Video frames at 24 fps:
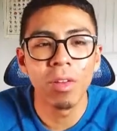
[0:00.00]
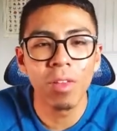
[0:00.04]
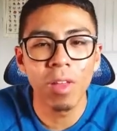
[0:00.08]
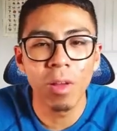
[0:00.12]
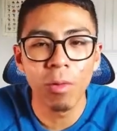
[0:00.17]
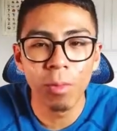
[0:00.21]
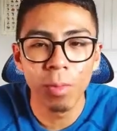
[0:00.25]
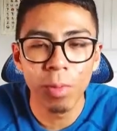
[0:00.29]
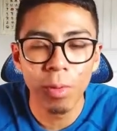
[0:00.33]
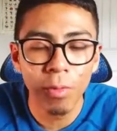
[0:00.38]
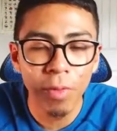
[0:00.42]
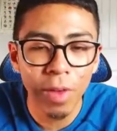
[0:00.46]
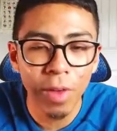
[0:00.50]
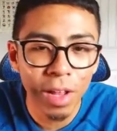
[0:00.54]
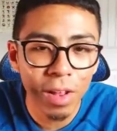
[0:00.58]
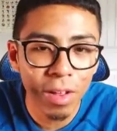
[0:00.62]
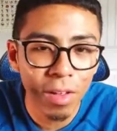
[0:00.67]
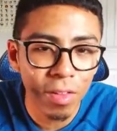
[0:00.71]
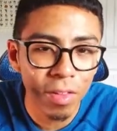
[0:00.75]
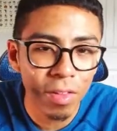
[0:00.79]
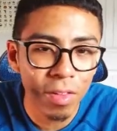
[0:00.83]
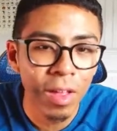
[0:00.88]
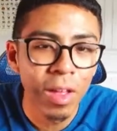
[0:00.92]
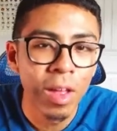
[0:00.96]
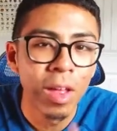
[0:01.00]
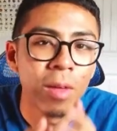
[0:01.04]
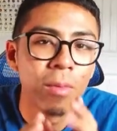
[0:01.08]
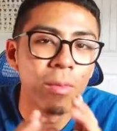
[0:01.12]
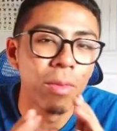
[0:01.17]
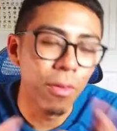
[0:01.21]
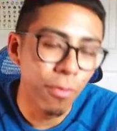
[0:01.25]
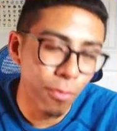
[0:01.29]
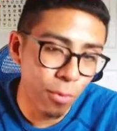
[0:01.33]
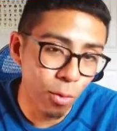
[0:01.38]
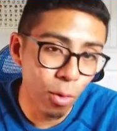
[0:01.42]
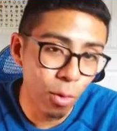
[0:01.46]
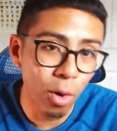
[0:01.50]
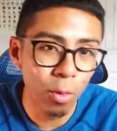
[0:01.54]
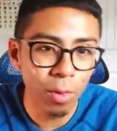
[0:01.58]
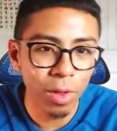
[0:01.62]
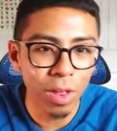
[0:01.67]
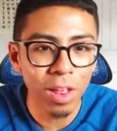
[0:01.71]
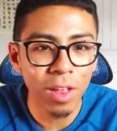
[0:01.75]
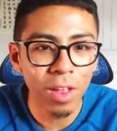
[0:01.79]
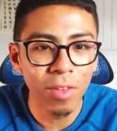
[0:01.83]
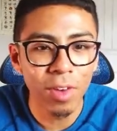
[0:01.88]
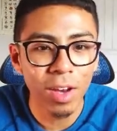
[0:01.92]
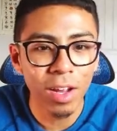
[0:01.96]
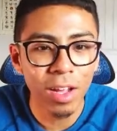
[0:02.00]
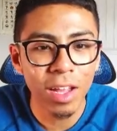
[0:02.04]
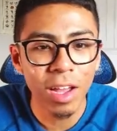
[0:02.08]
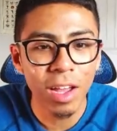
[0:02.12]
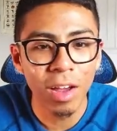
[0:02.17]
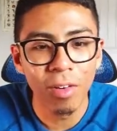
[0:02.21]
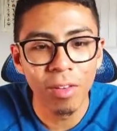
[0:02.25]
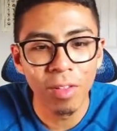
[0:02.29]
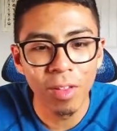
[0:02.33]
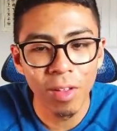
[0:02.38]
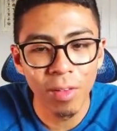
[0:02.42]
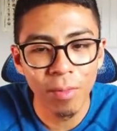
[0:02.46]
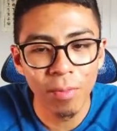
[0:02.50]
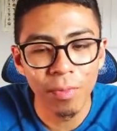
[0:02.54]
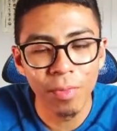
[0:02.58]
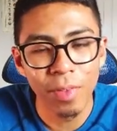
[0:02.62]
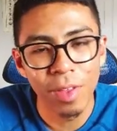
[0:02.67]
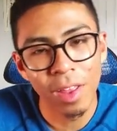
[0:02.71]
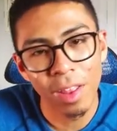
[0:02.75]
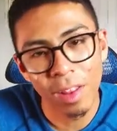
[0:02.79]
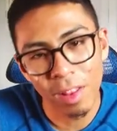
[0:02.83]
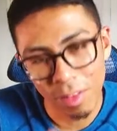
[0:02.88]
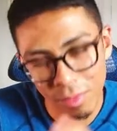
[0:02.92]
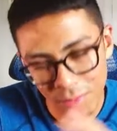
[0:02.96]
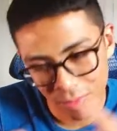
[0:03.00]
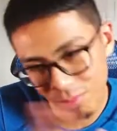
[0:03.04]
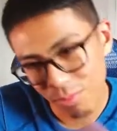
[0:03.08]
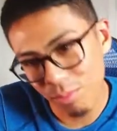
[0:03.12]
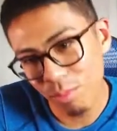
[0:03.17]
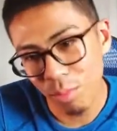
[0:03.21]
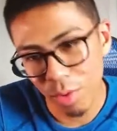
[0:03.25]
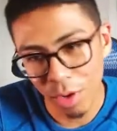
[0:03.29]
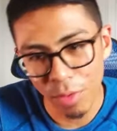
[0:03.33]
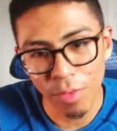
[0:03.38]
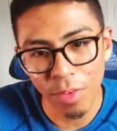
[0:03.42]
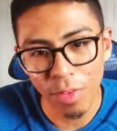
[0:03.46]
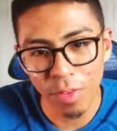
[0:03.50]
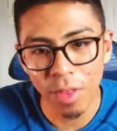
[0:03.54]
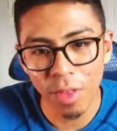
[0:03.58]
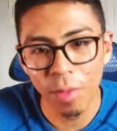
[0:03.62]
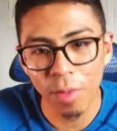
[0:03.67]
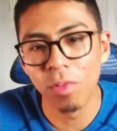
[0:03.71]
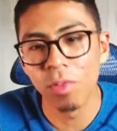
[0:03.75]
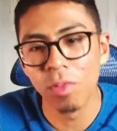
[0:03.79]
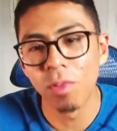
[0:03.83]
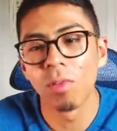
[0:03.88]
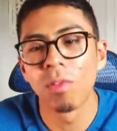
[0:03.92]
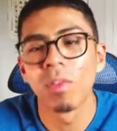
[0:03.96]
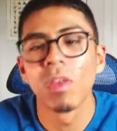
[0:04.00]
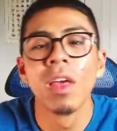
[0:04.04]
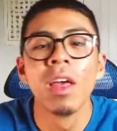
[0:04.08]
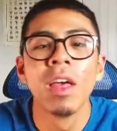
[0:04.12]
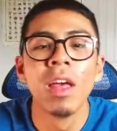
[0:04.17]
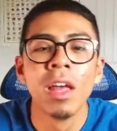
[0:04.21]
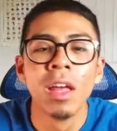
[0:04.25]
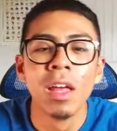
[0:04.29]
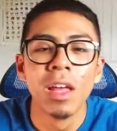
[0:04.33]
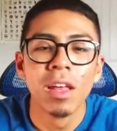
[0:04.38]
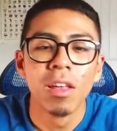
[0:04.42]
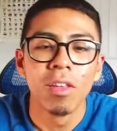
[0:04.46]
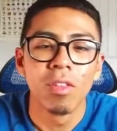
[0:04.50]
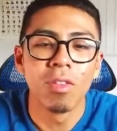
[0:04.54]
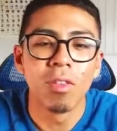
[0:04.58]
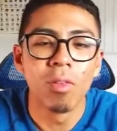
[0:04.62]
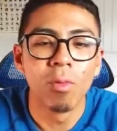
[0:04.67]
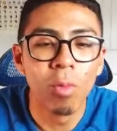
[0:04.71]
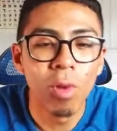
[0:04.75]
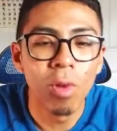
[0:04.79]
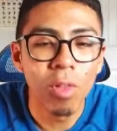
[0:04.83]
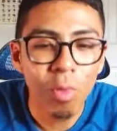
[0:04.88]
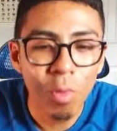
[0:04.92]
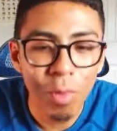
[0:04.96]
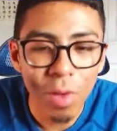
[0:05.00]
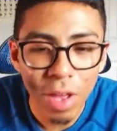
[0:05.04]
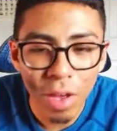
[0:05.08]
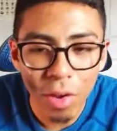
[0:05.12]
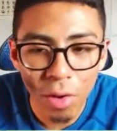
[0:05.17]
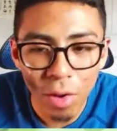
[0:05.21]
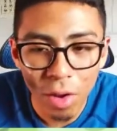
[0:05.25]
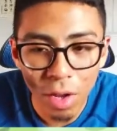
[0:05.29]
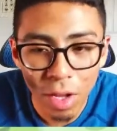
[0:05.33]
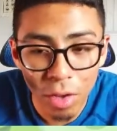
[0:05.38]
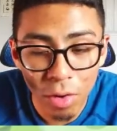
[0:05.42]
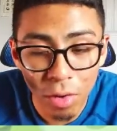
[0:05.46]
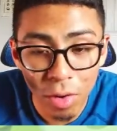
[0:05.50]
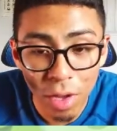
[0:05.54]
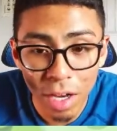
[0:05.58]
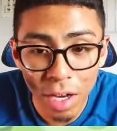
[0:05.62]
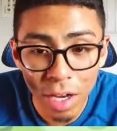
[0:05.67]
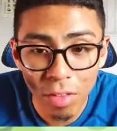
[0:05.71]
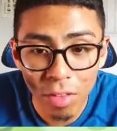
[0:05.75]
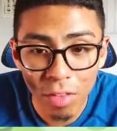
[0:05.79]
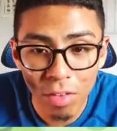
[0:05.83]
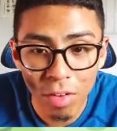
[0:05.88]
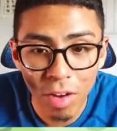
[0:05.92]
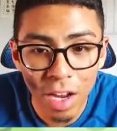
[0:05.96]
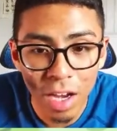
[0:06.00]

that were preventing us before we even encountered them in previous episodes. So once we go ahead and start